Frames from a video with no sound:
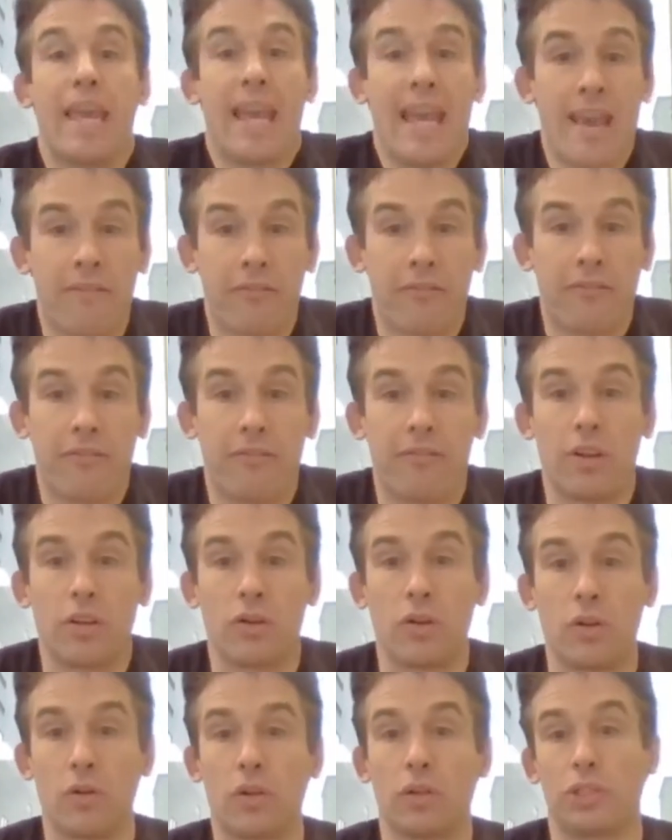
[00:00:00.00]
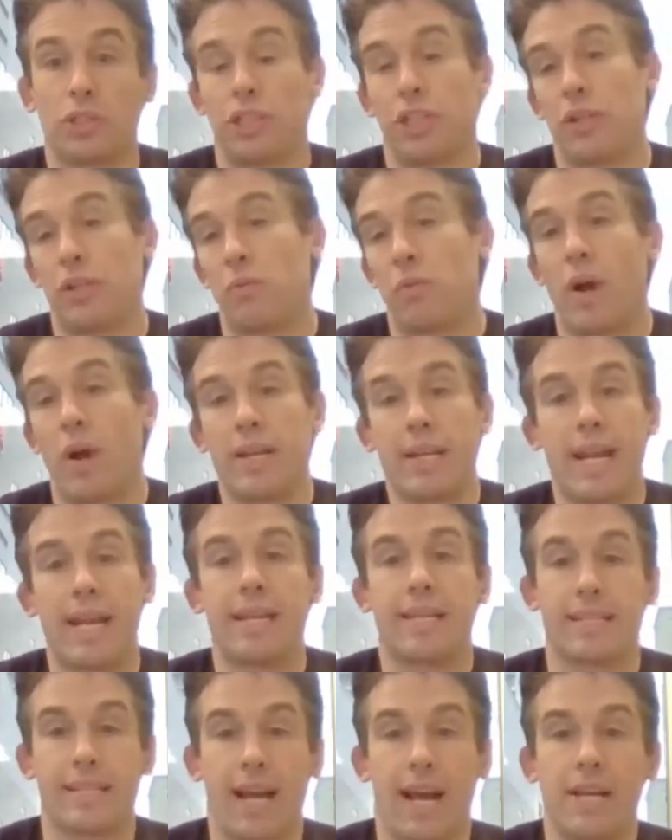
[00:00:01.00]
if Google should one
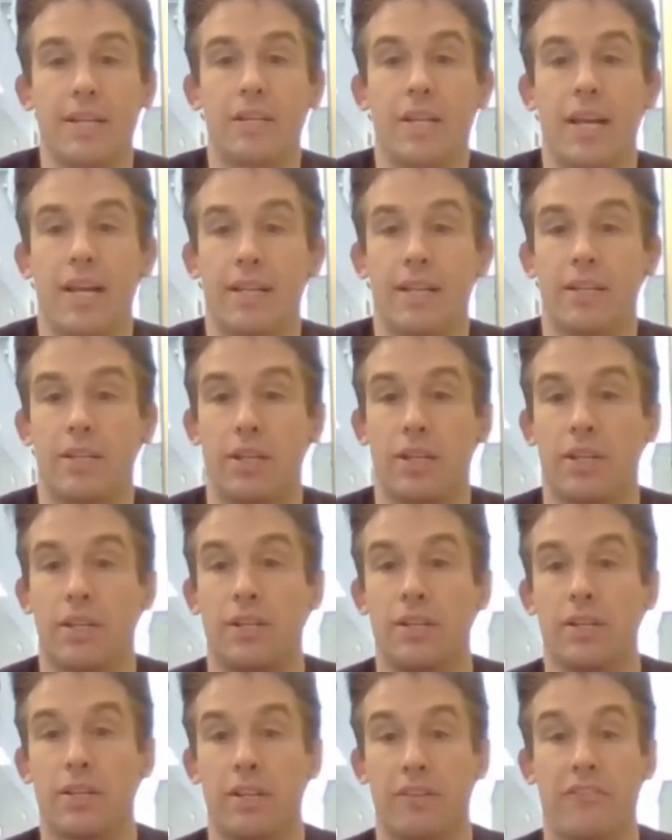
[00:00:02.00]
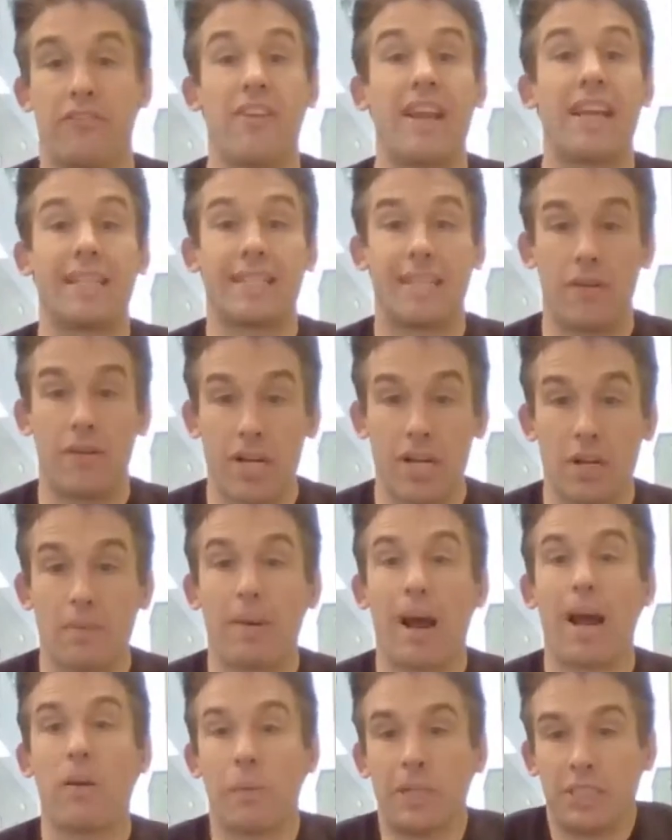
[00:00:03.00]
day decide to phase out
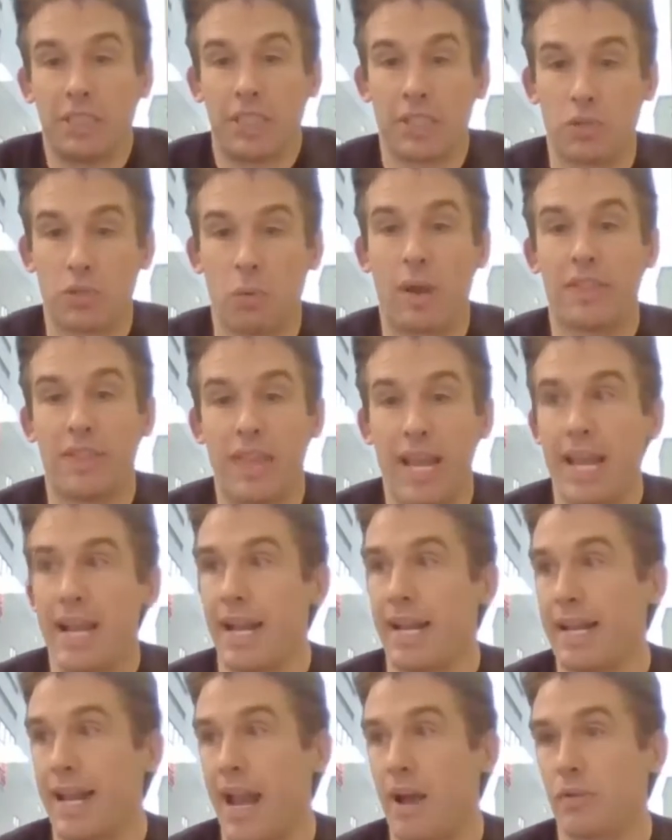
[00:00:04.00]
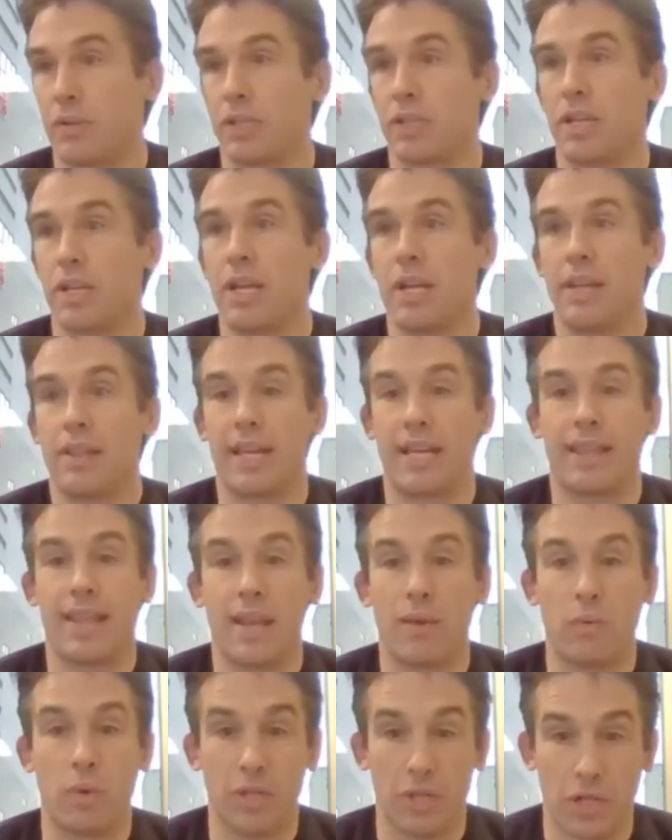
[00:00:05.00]
nearby, which is what they announced that
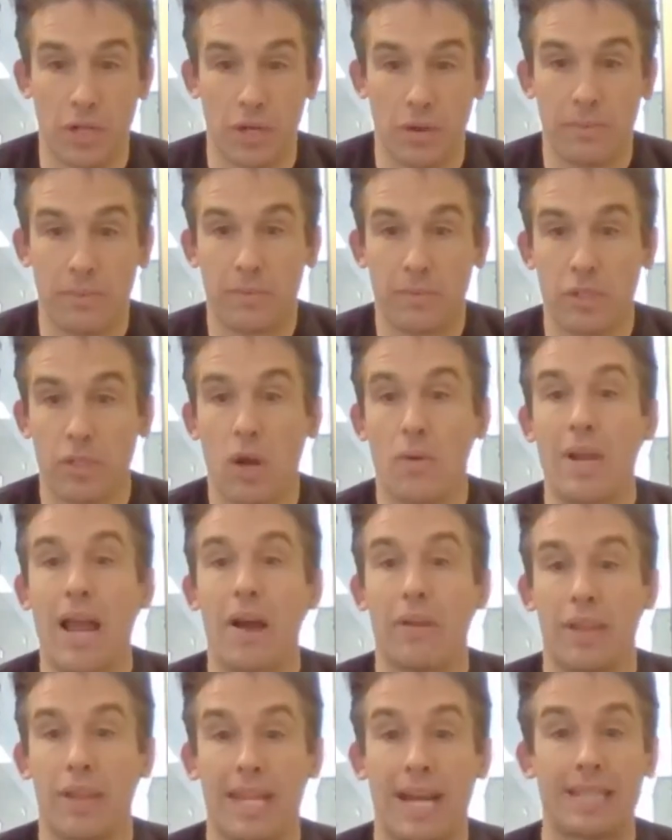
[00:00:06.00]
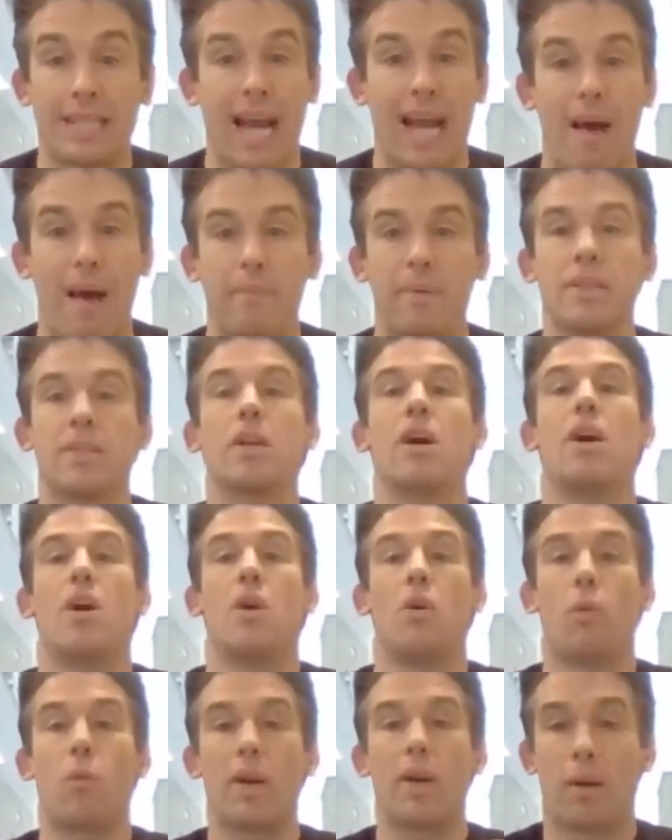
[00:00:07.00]
they would do. So now that that's happened,
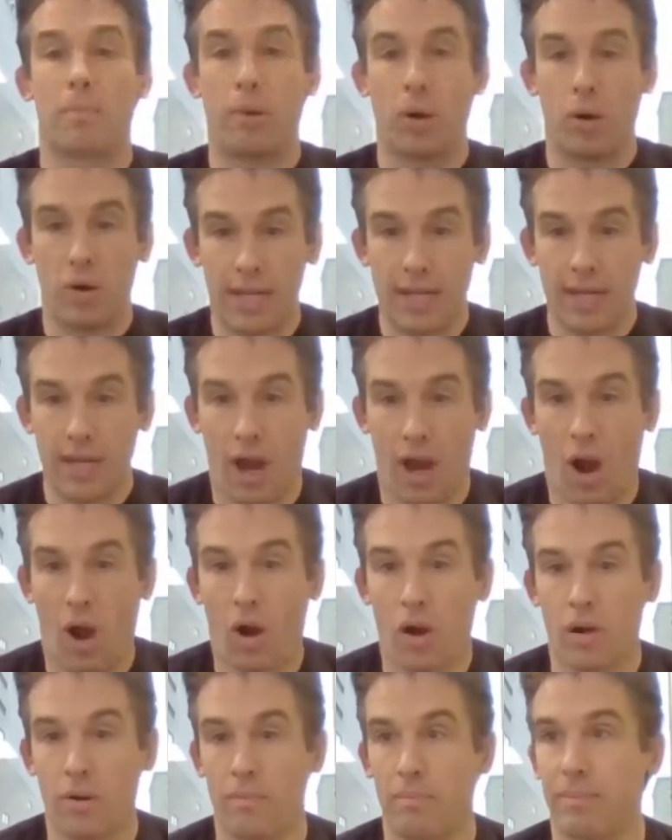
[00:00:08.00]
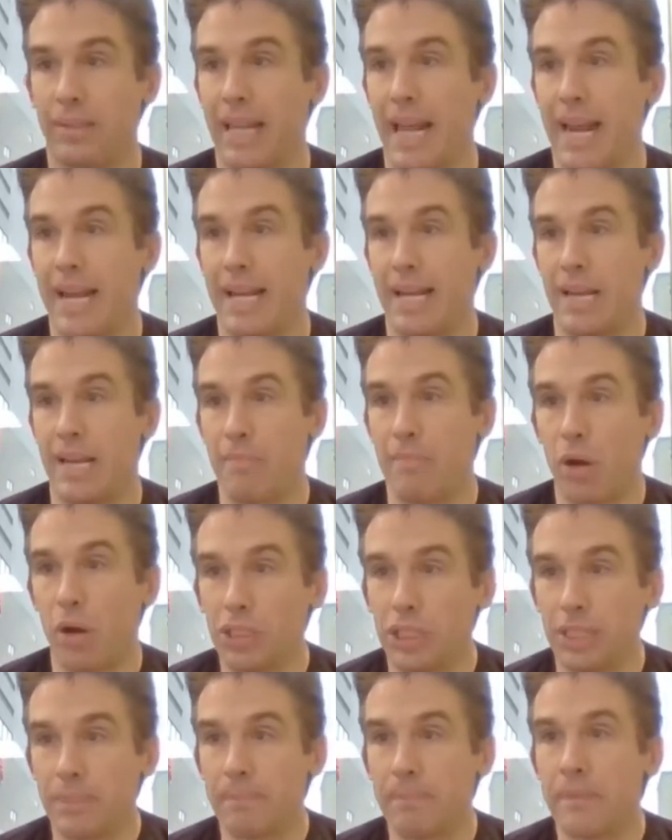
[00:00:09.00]
we are putting our plan in
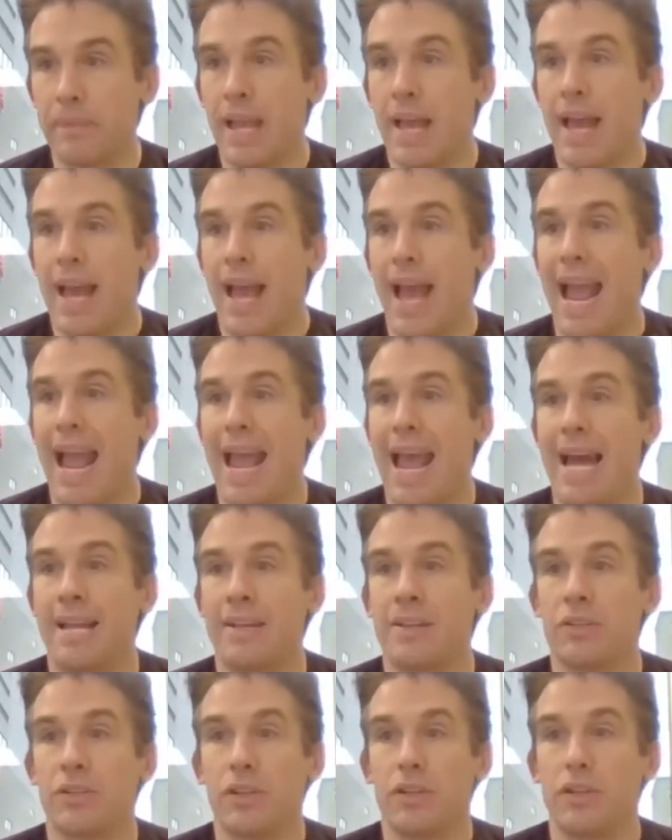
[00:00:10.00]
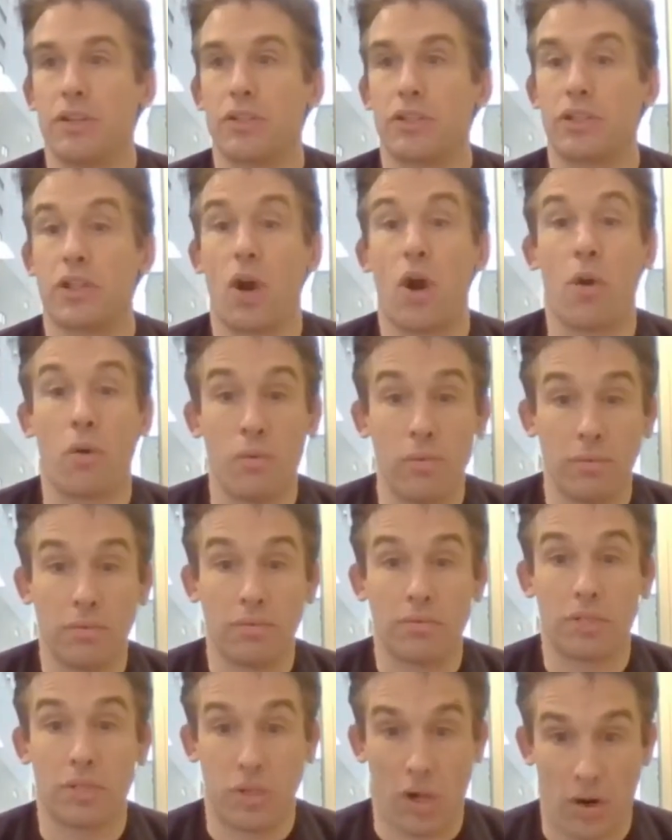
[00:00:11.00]
motion. And so
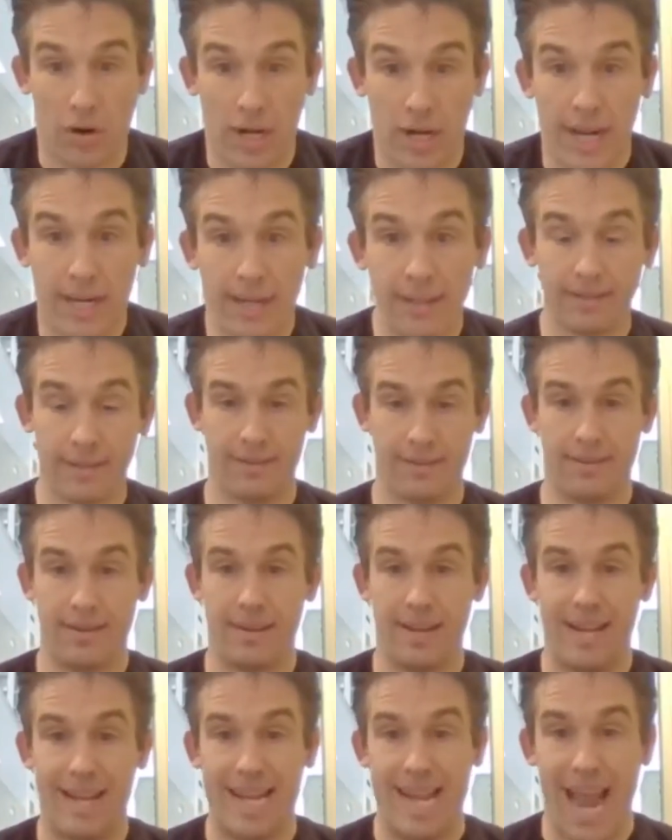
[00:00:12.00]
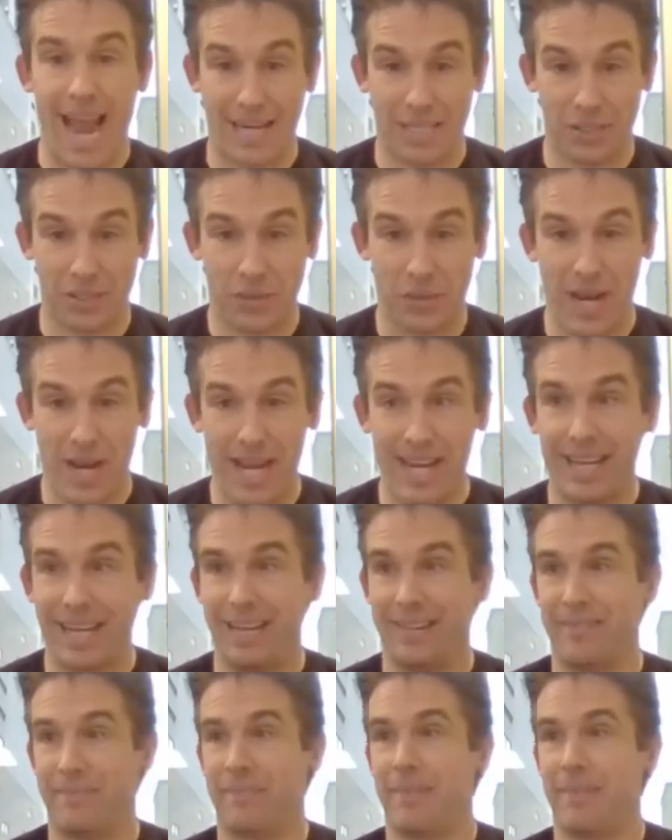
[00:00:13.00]
starting next week,